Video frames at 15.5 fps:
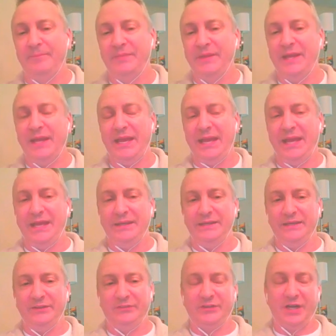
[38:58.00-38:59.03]
and
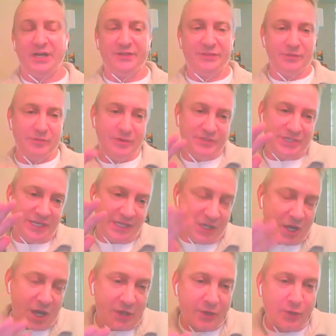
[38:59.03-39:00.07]
it's got the rotating
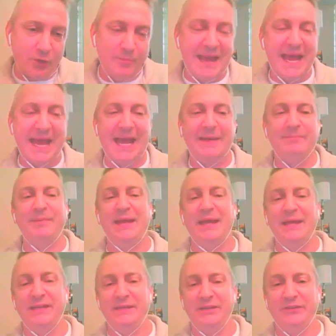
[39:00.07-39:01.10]
auto map,
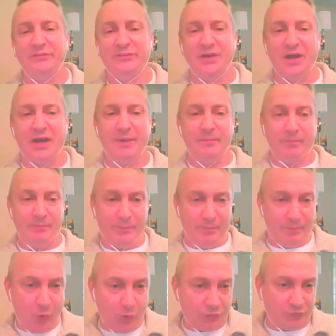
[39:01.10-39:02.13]
and it's got the
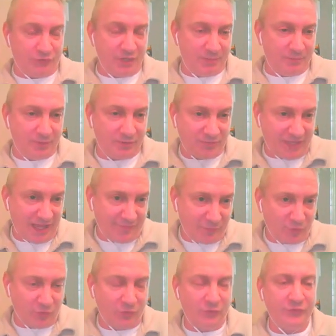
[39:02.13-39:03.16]
most number of
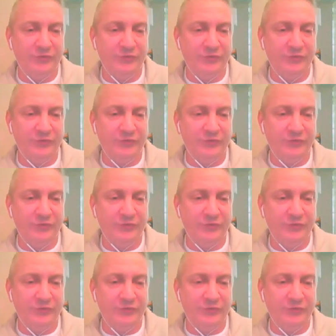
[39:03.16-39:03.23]
levels.